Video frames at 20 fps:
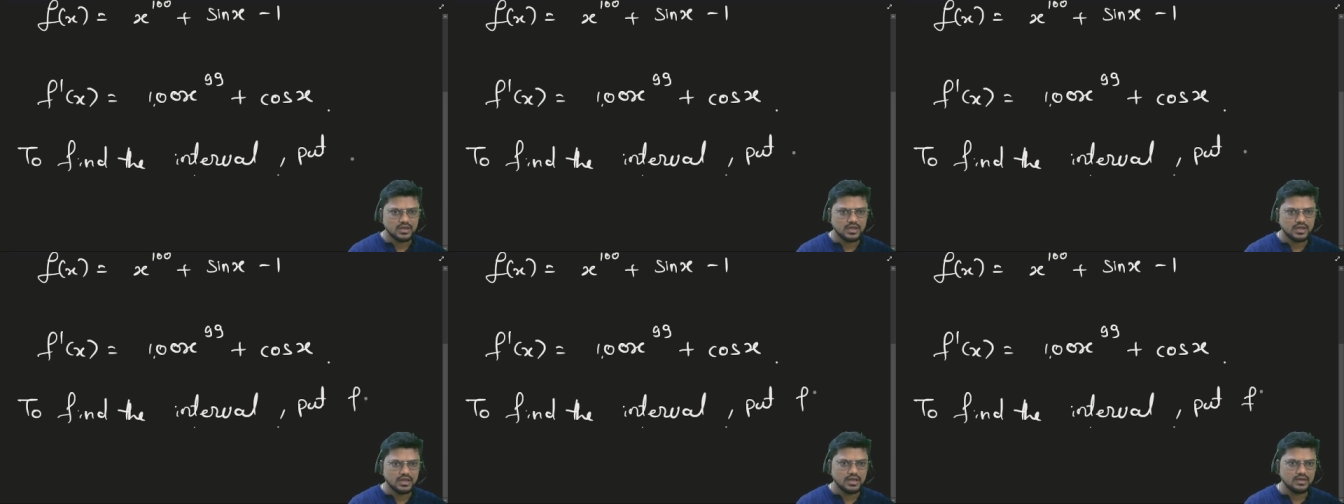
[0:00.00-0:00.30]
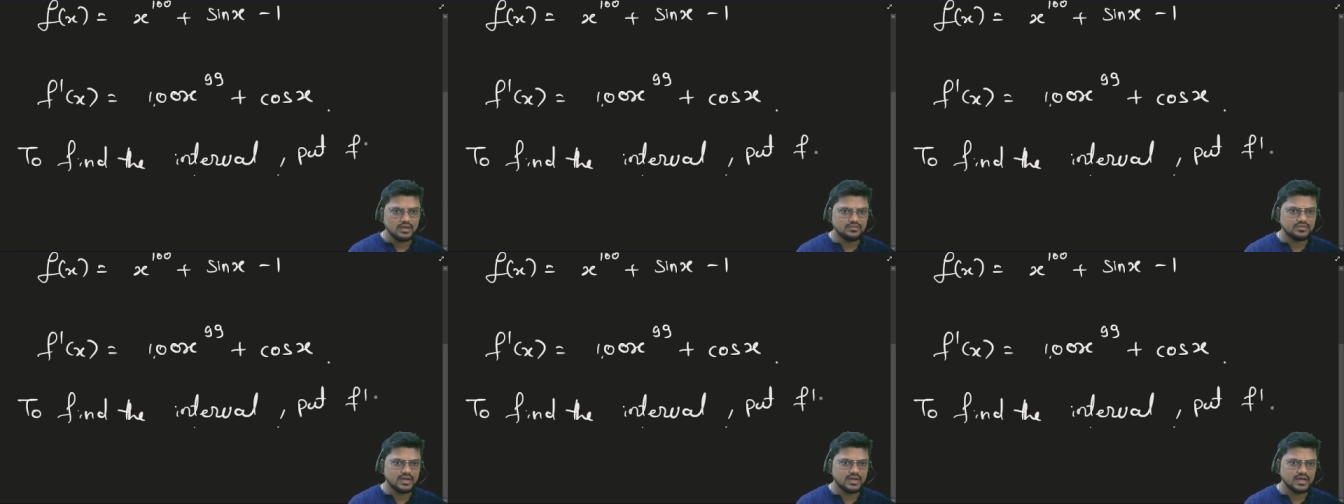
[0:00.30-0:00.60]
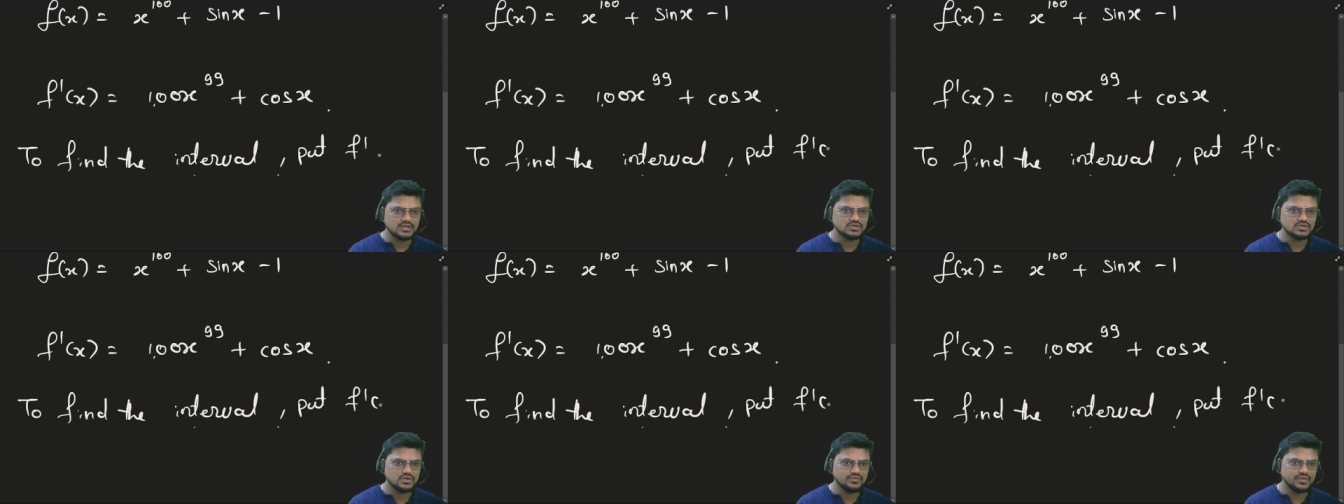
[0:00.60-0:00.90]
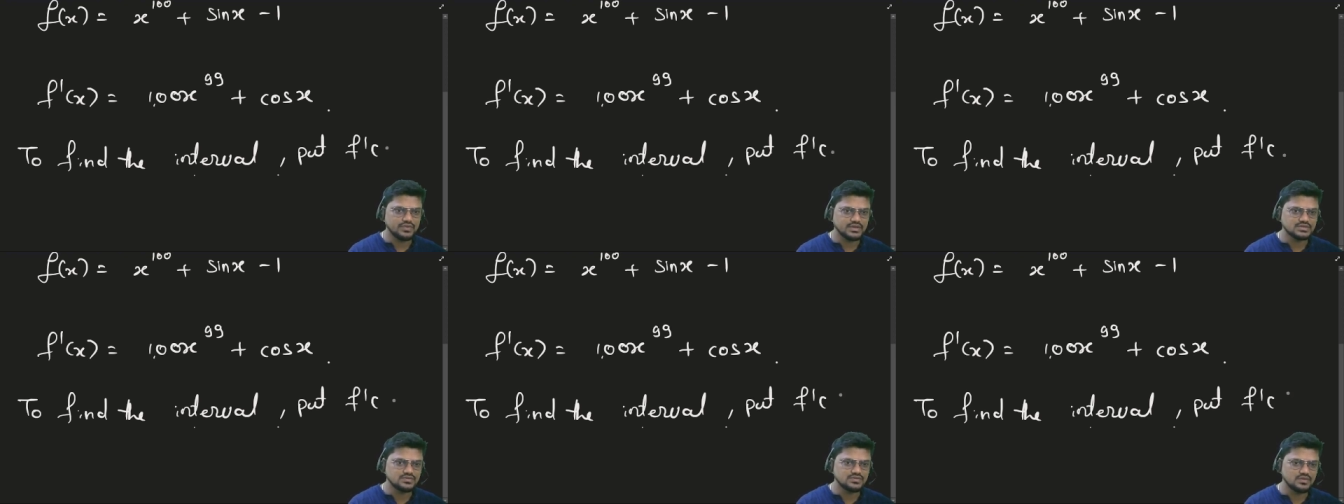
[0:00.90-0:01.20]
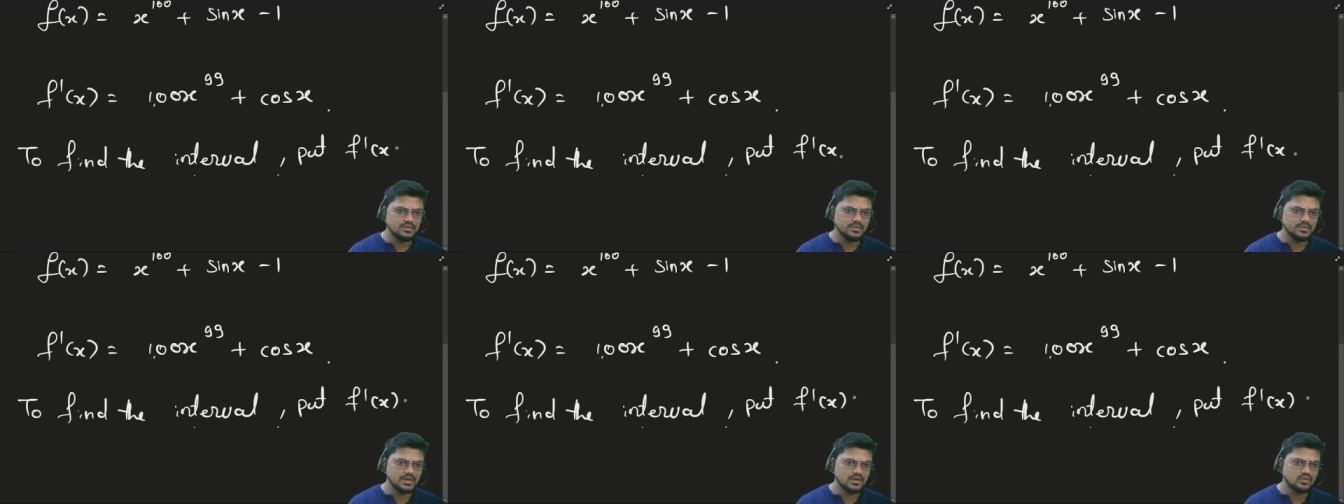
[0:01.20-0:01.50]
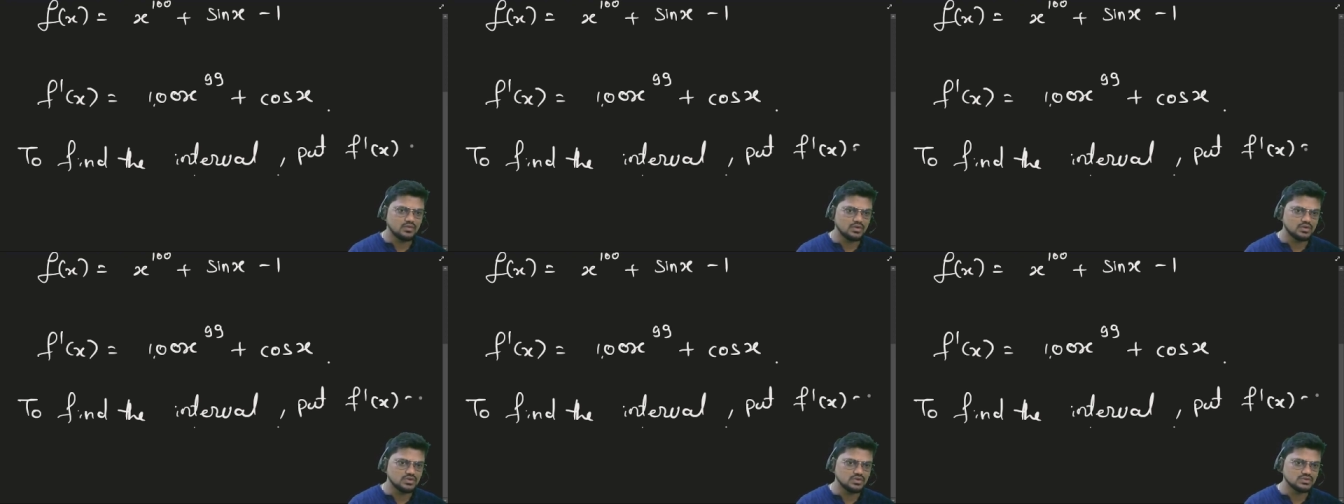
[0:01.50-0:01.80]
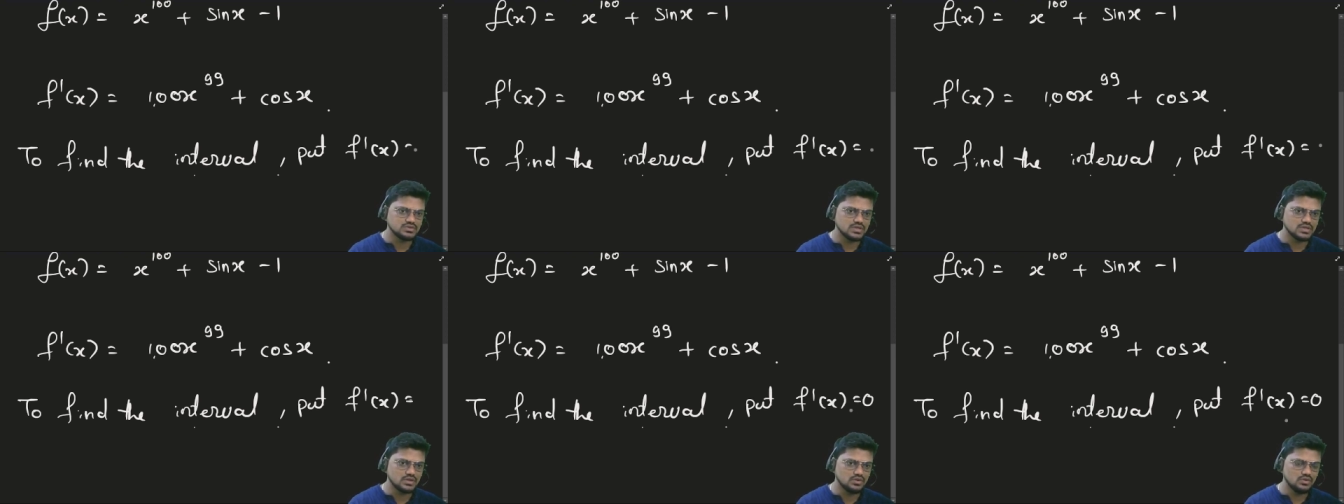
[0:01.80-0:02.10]
f dash of x will be equal to
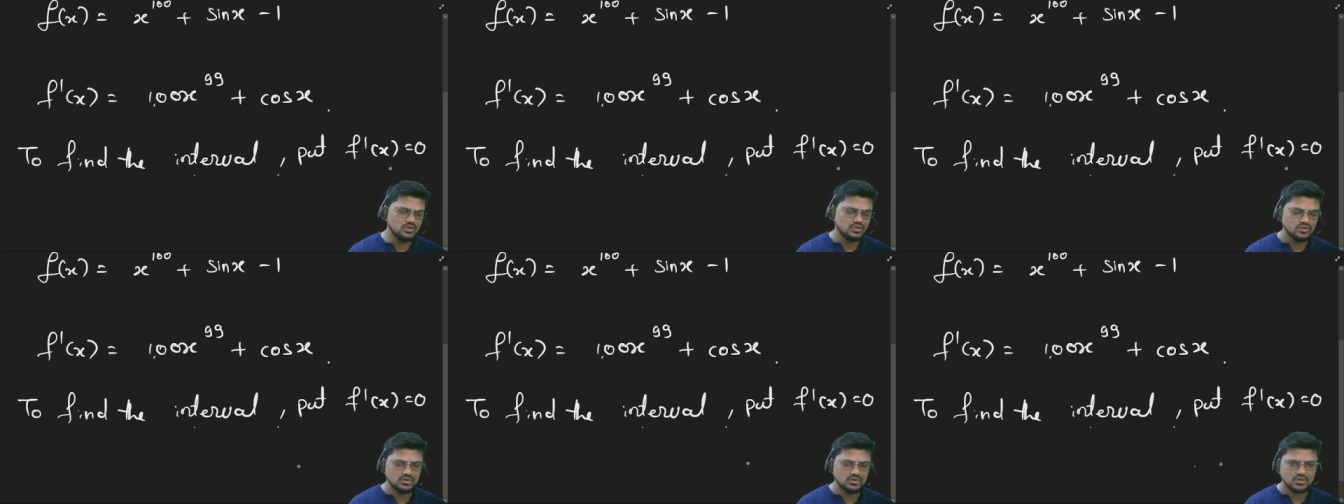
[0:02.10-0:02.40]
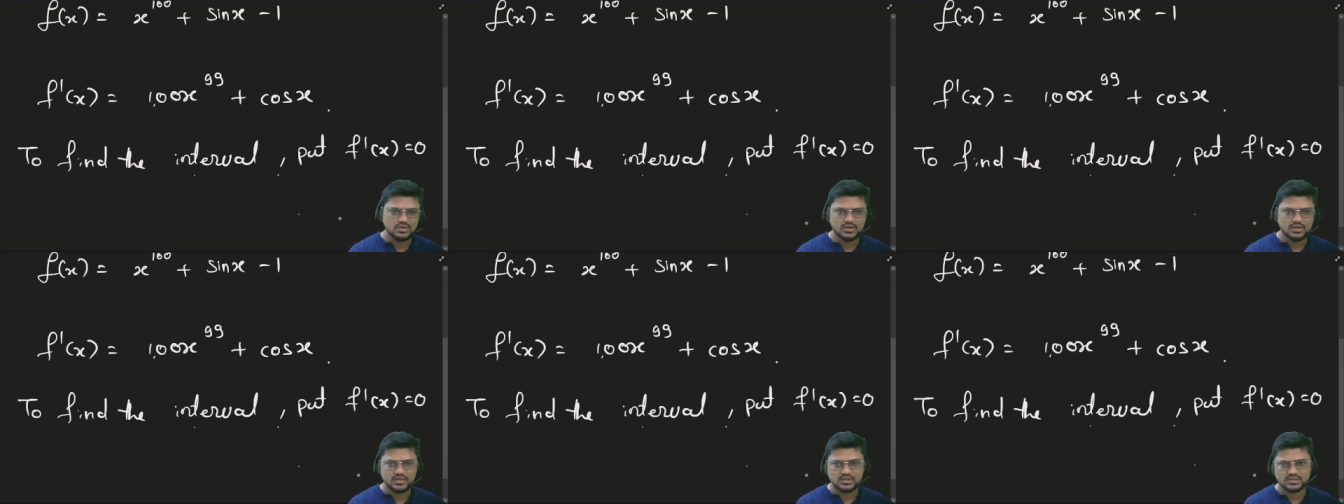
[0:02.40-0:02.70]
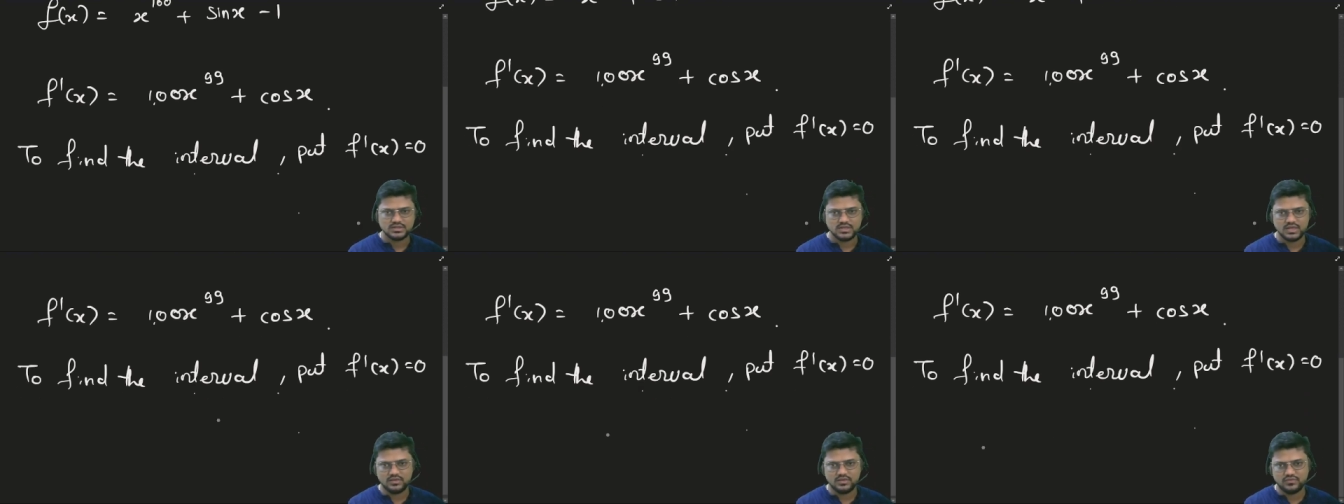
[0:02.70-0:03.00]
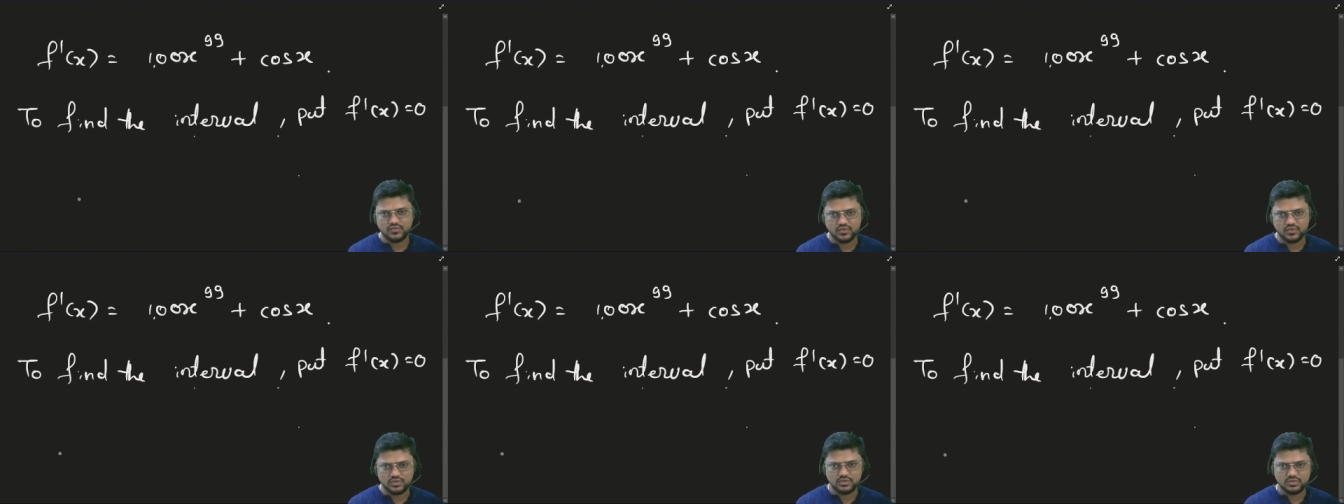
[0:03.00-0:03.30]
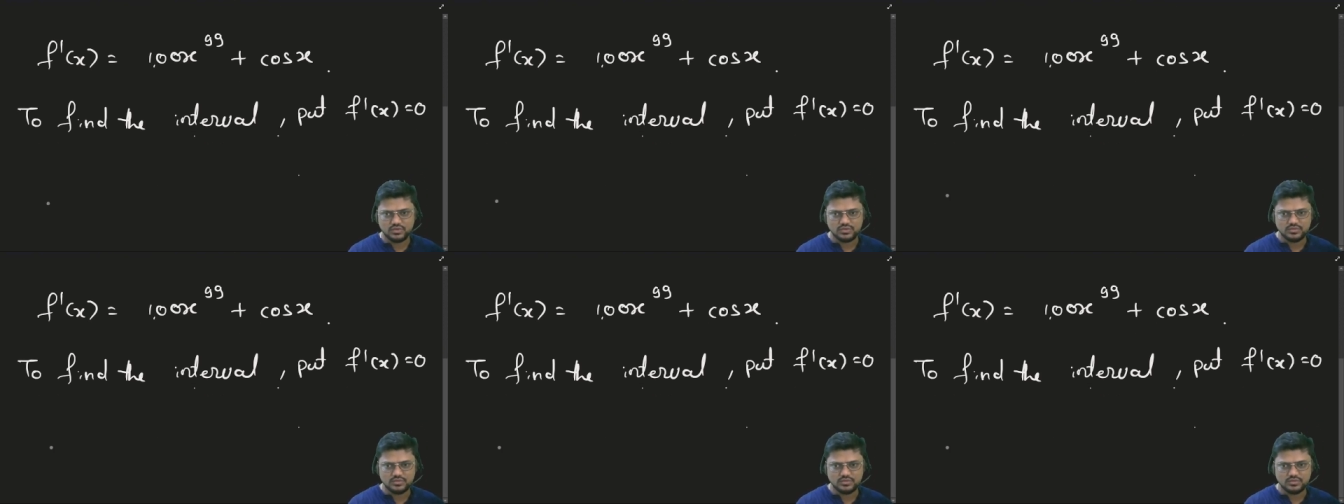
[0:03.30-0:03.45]
0. Therefore,